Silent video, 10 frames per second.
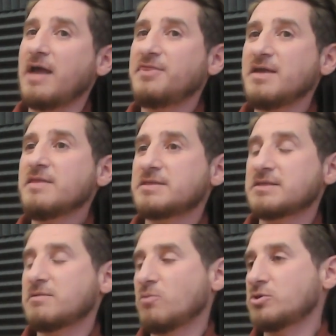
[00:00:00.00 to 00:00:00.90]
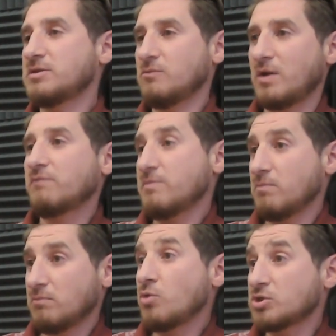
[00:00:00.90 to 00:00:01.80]
I think this is one of
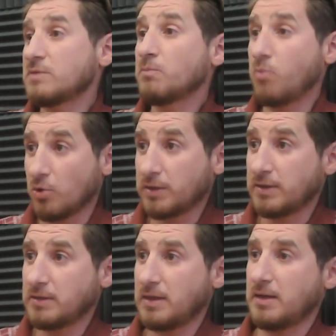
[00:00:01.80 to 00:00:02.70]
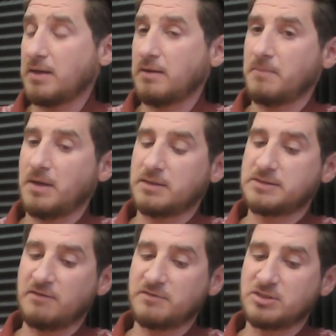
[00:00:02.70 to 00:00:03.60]
the most important
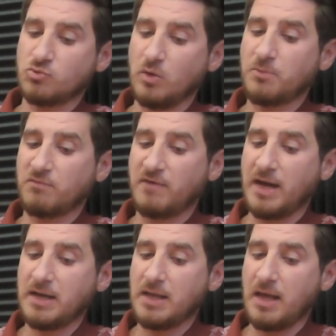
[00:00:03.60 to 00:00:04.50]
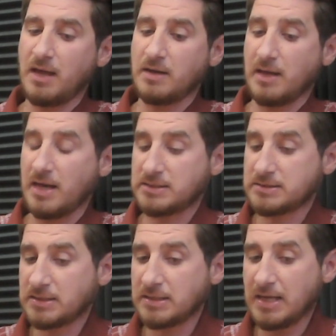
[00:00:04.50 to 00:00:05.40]
services we provide. And as I
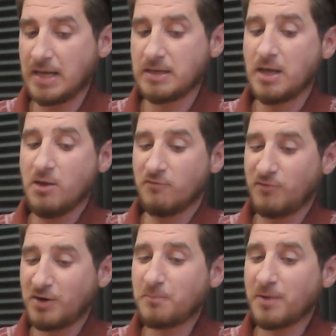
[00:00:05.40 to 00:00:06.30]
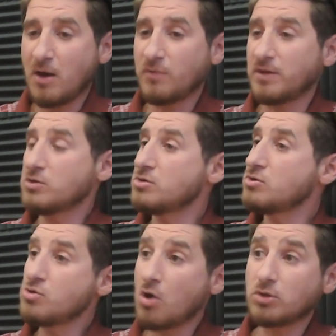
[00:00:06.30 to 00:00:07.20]
said again, very proud that
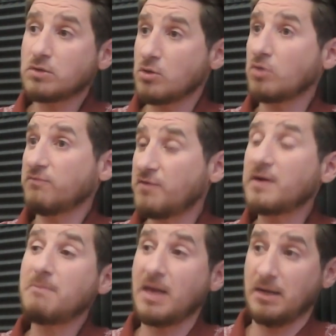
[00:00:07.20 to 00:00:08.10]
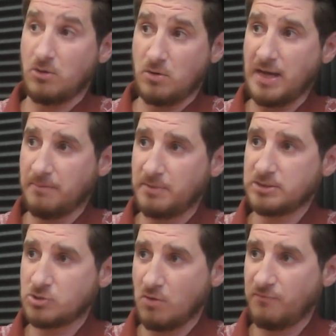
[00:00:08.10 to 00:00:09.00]
not very many law
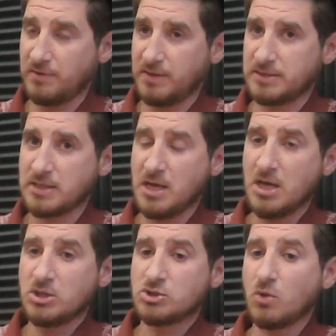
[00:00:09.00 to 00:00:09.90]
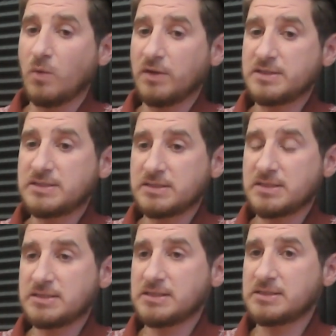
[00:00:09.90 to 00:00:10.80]
libraries offer this. So what this is 3